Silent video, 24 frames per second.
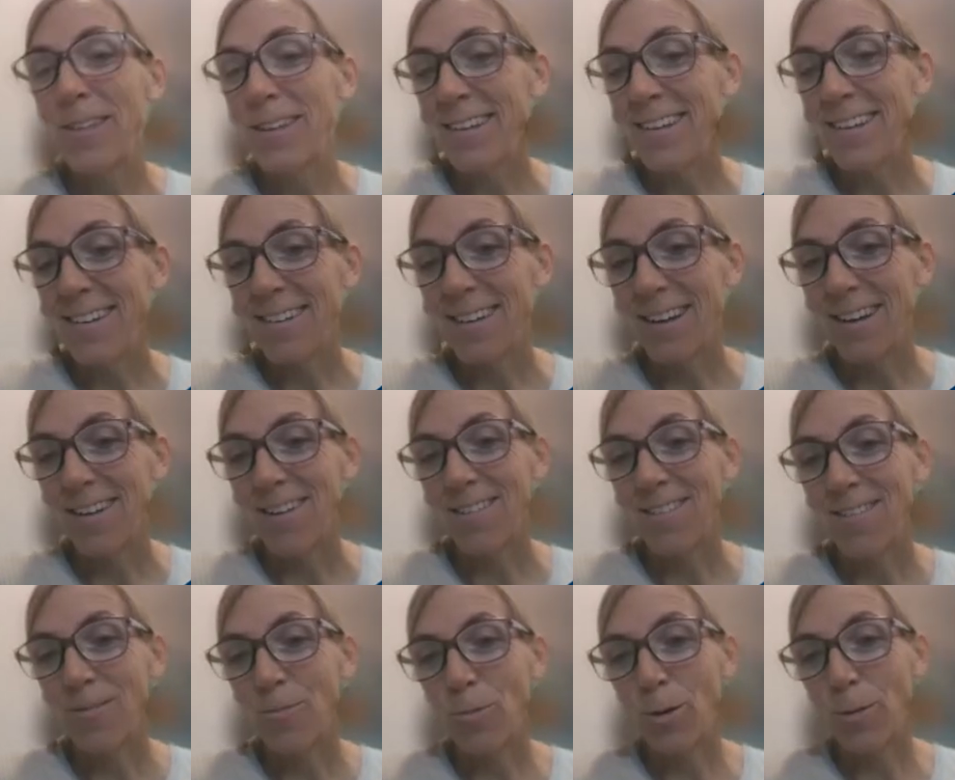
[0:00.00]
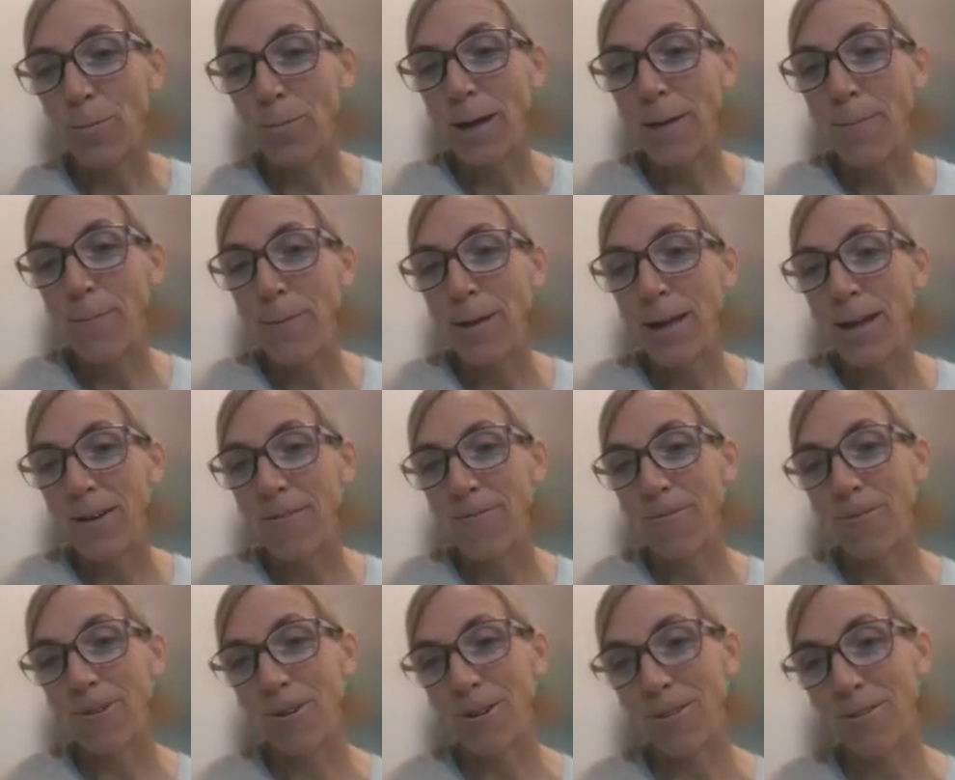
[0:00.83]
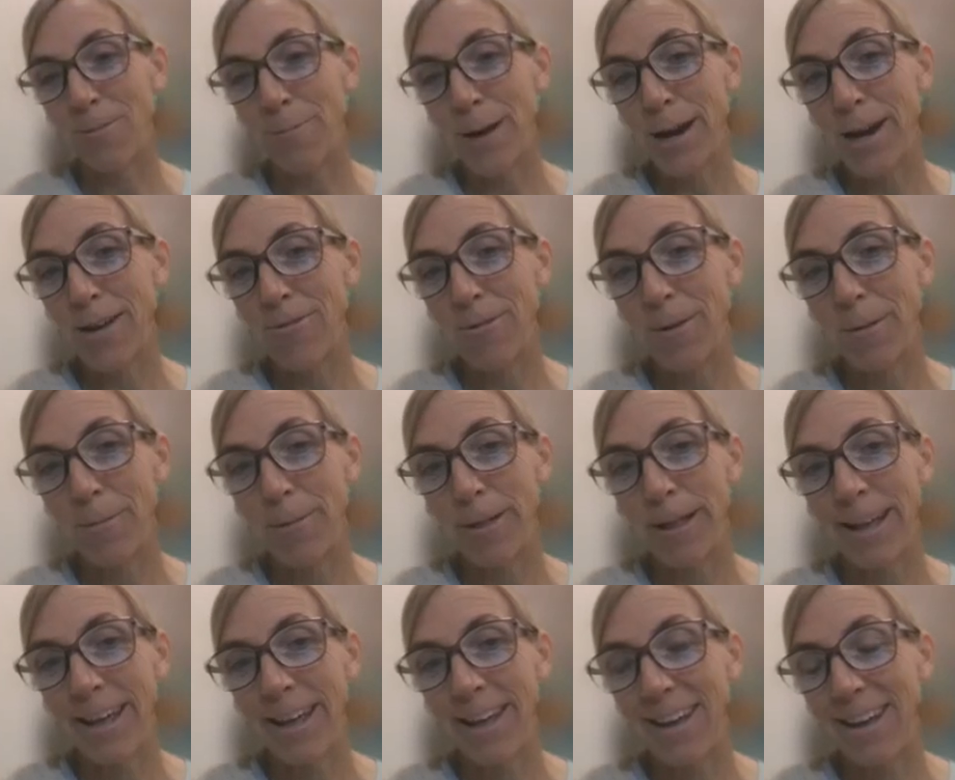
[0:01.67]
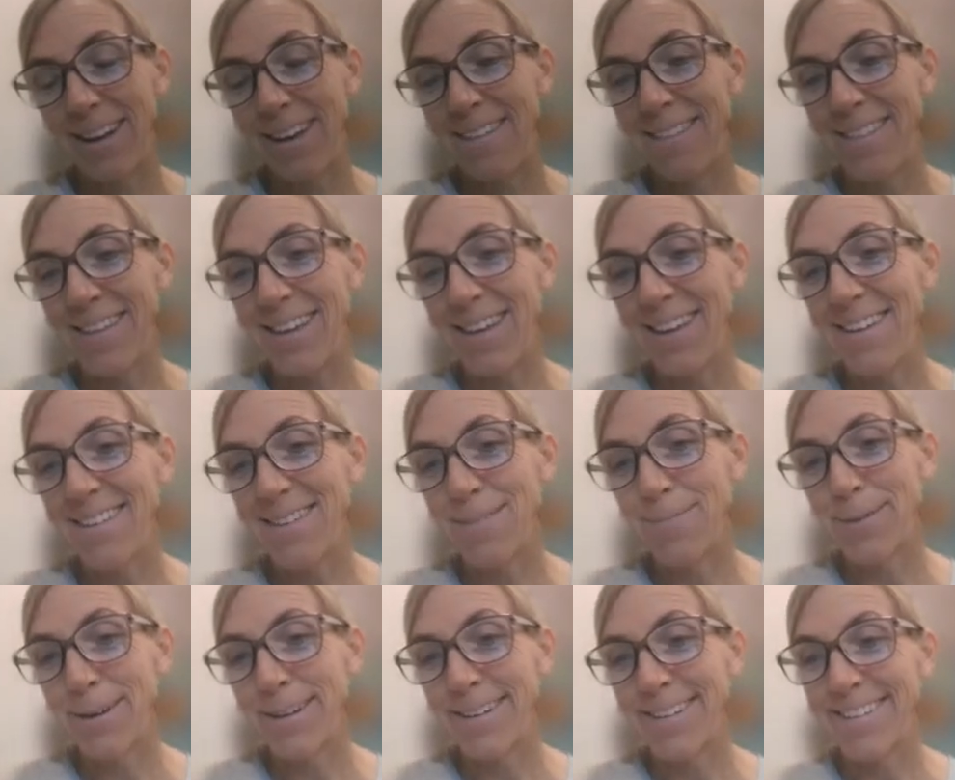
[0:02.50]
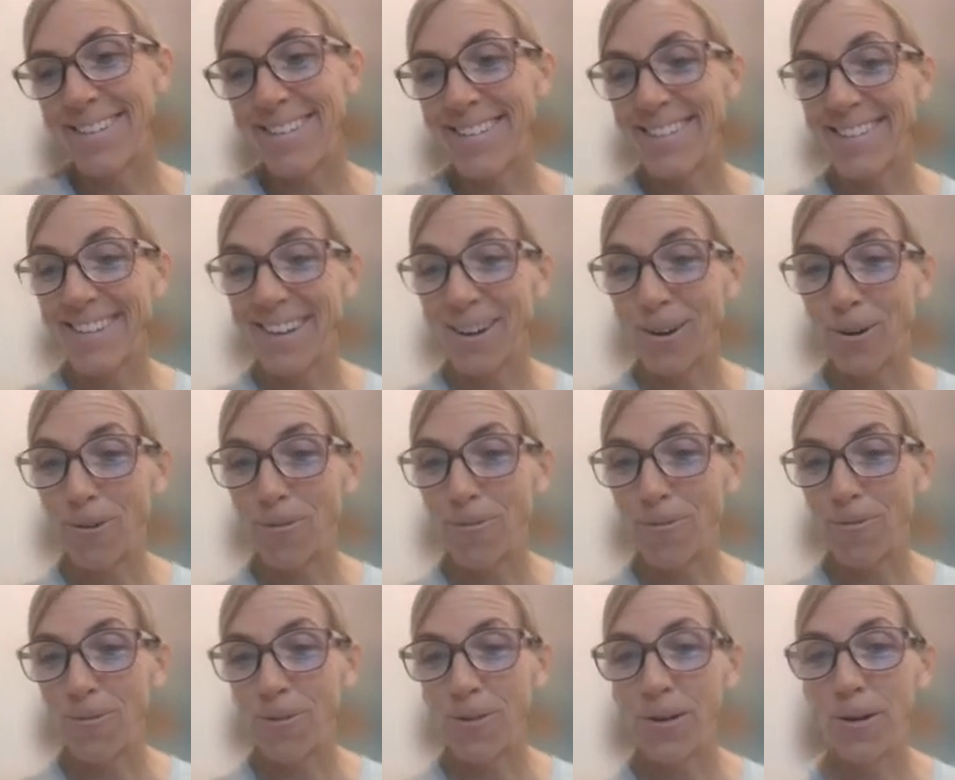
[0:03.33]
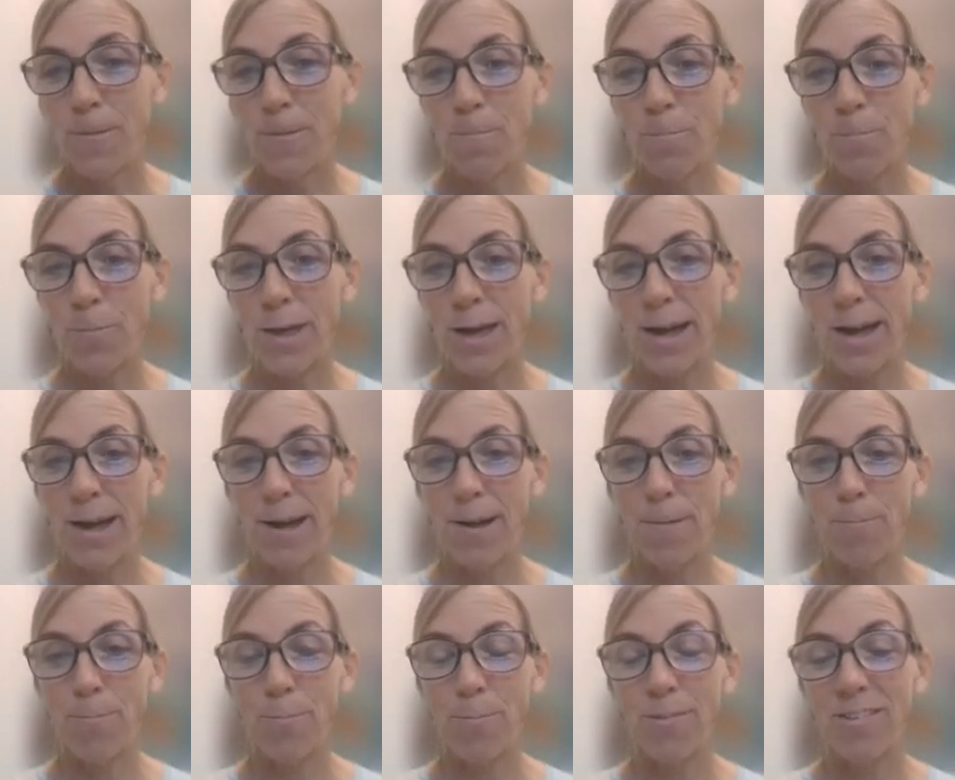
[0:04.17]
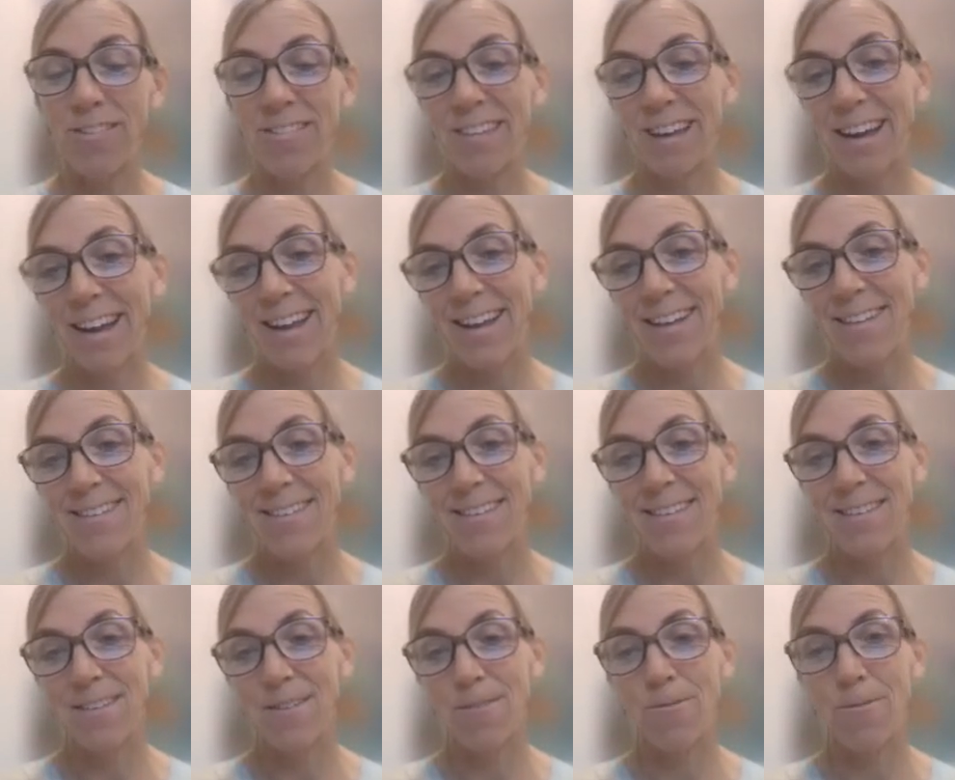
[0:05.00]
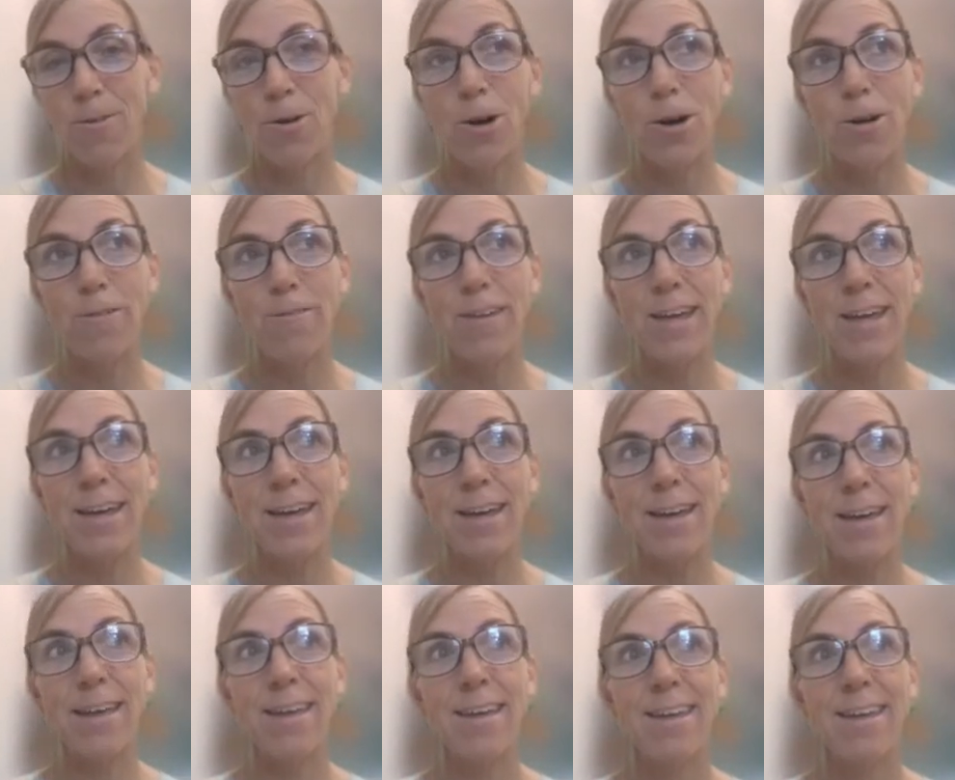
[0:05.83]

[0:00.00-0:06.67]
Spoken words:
details of what might be in a forest management plan in the easement itself, science is evolving